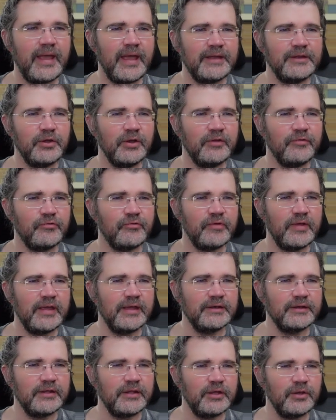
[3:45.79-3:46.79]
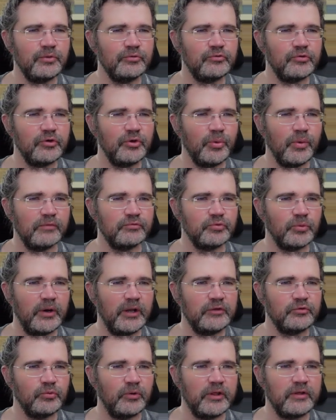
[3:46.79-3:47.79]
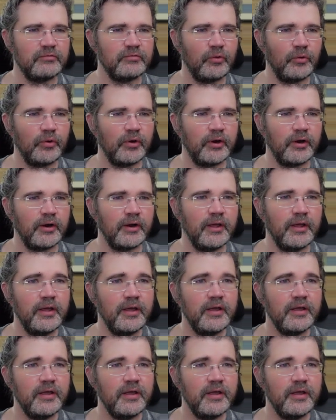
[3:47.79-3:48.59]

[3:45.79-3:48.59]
And you can see in Q2 of 2024,